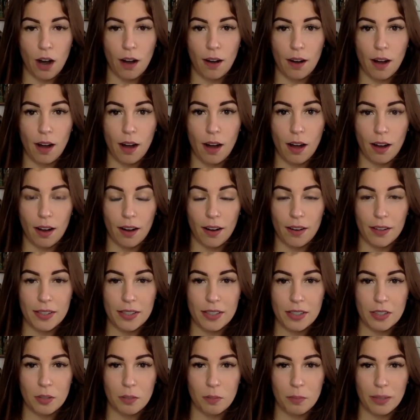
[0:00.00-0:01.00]
our
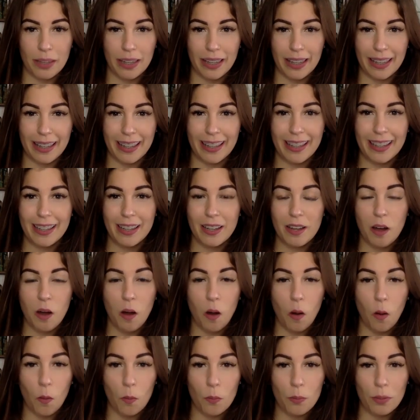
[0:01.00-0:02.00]
hearts to be
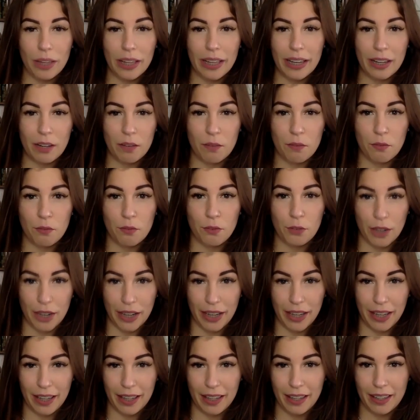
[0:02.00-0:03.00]
open and
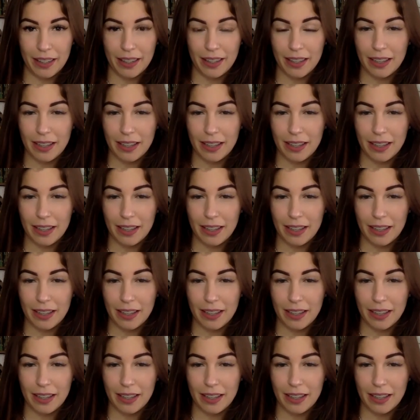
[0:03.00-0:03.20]
free.